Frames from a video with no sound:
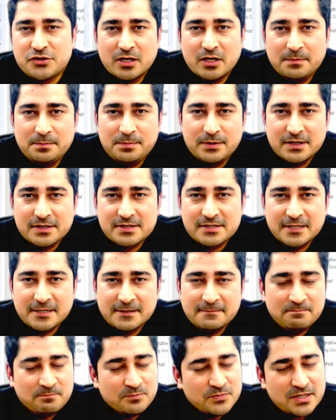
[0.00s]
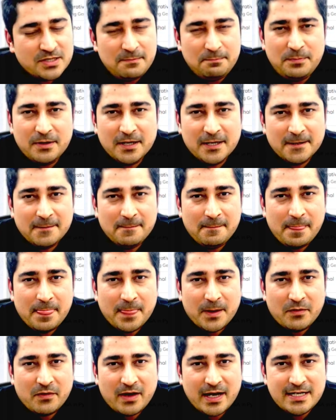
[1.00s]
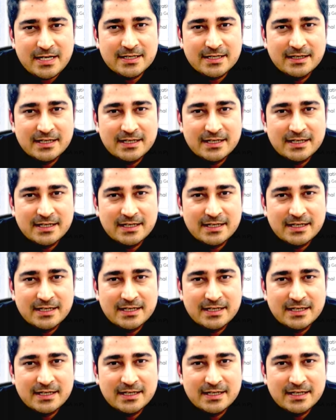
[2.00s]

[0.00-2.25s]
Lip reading: person. Simple, right?